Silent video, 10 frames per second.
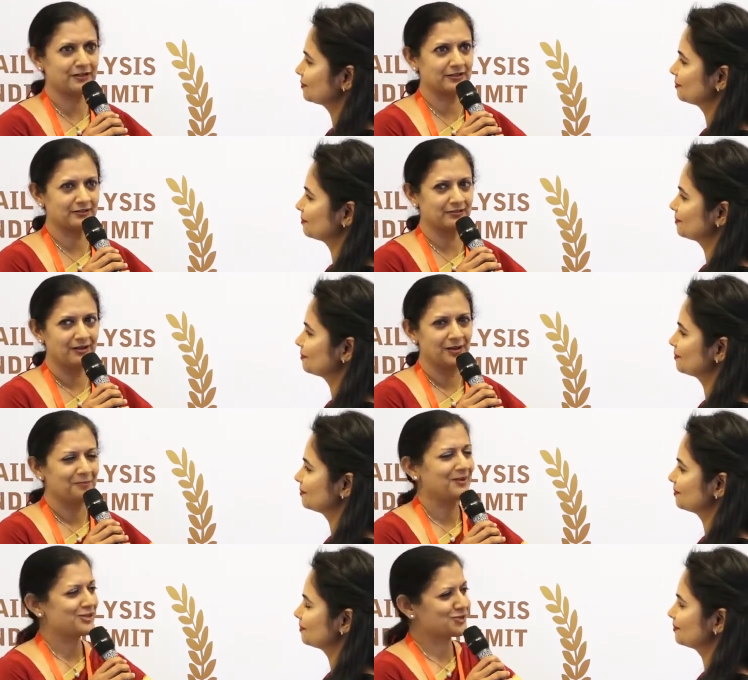Speaker 1: But uh,
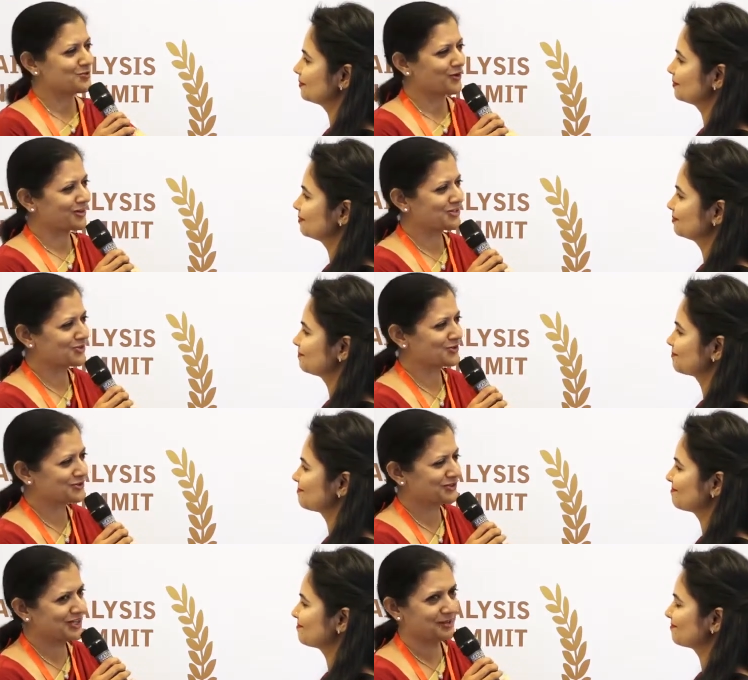based on what I saw
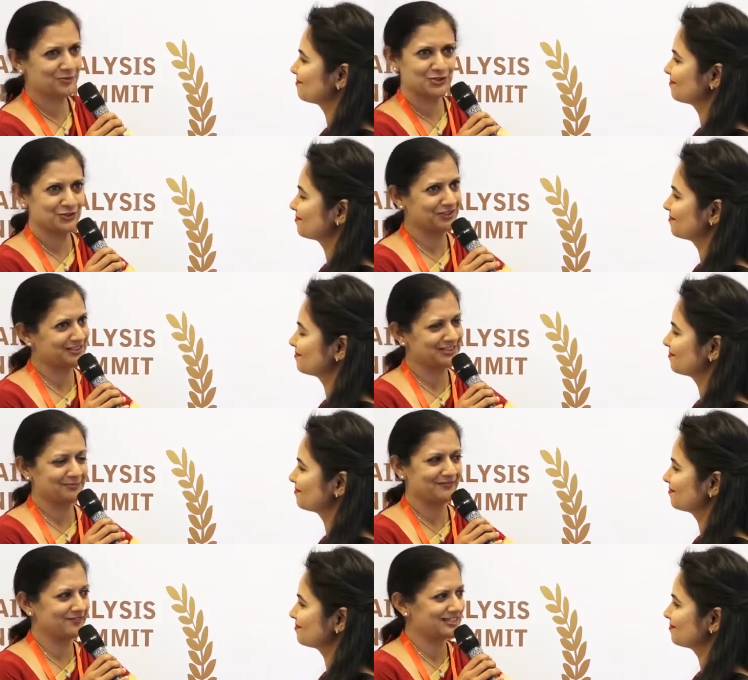today, I'm sure the
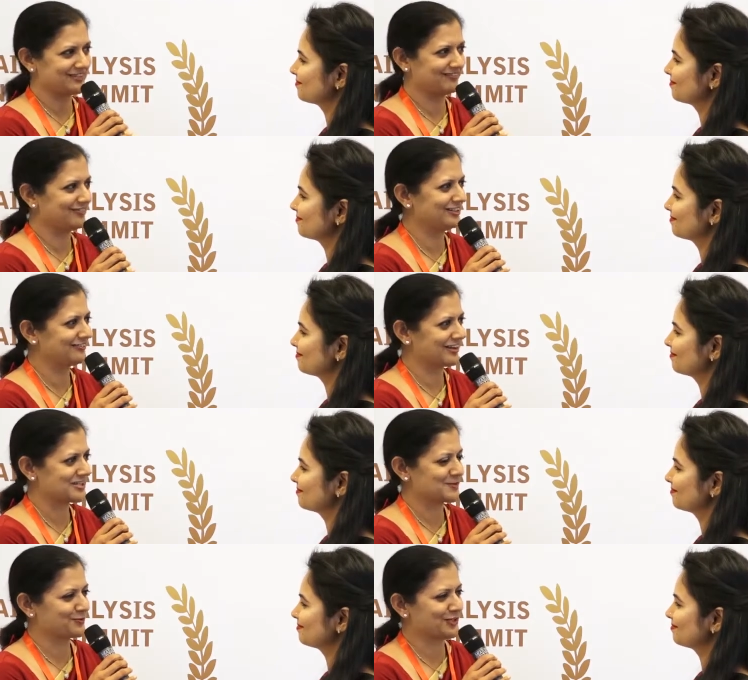team will, will
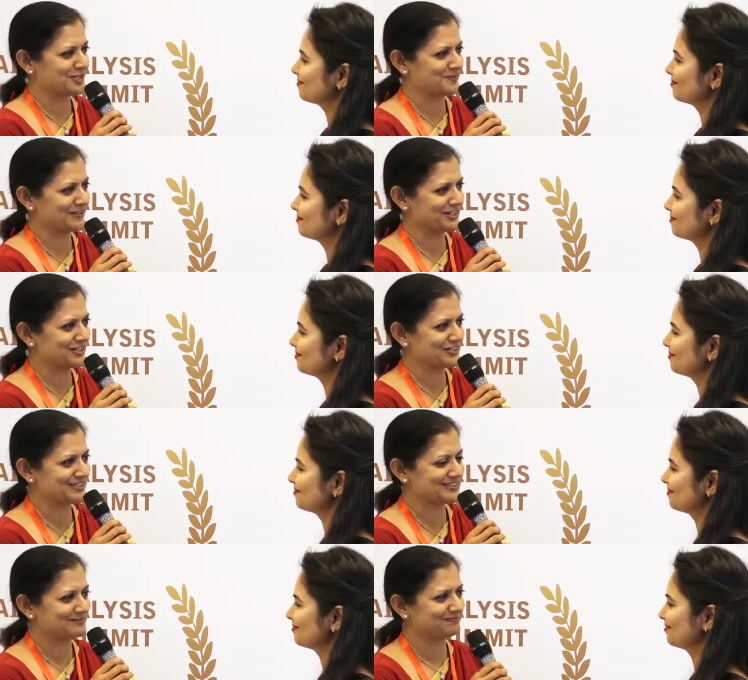rise up to the
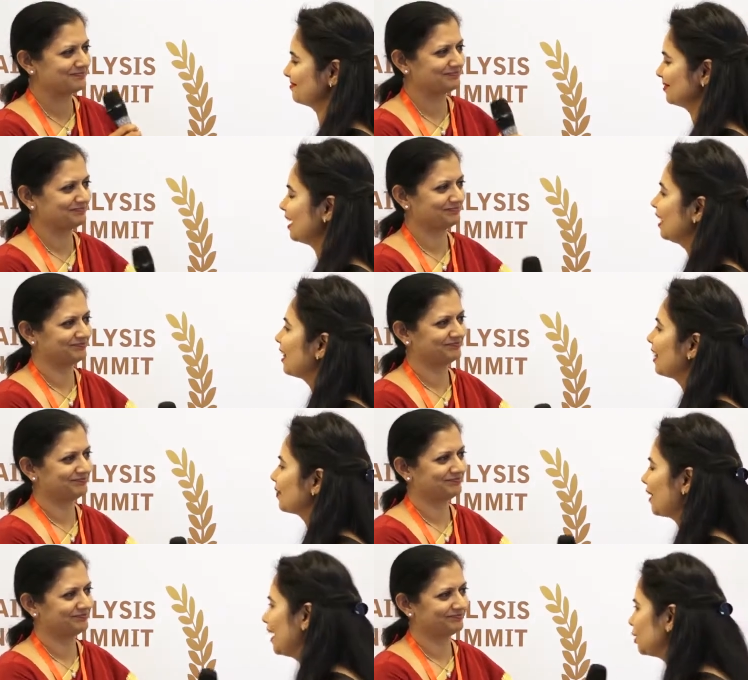expectations.
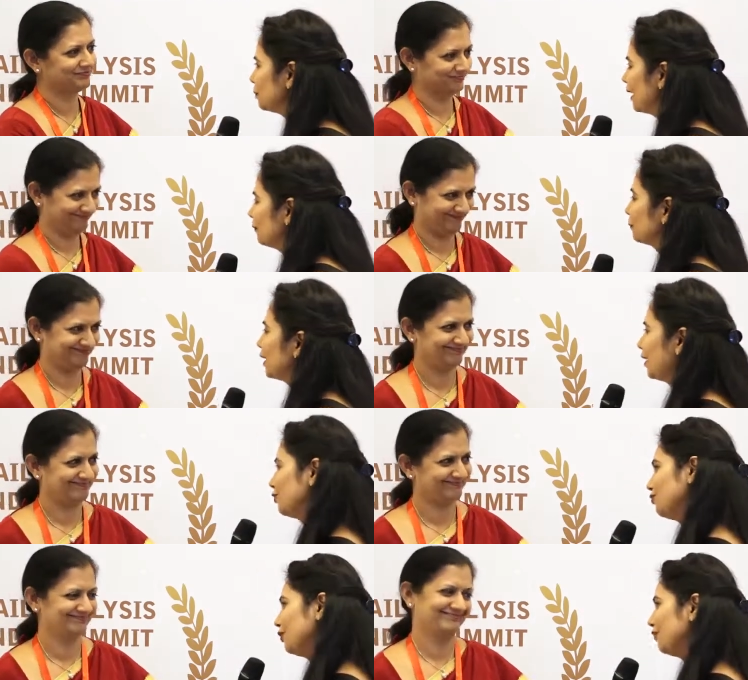
Speaker 2: Thank you, ma'am. Thank
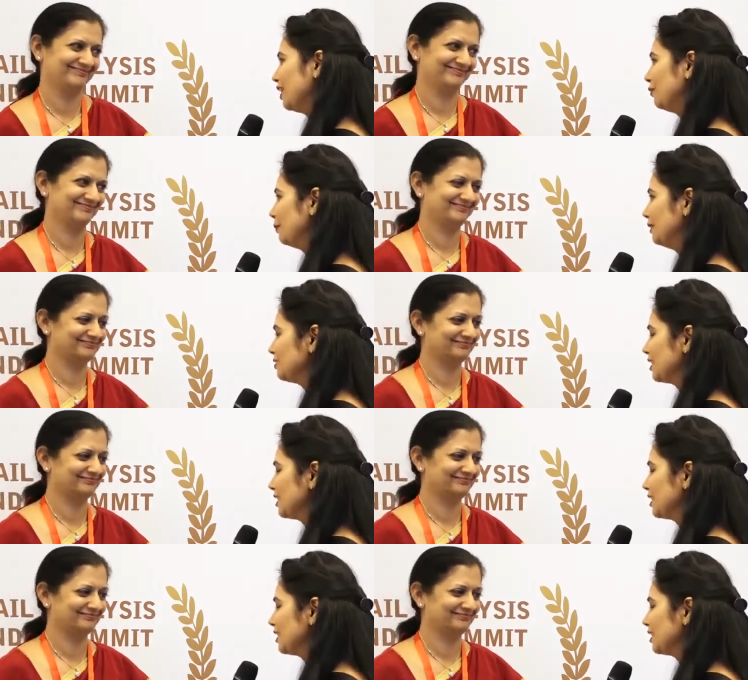you for a valuable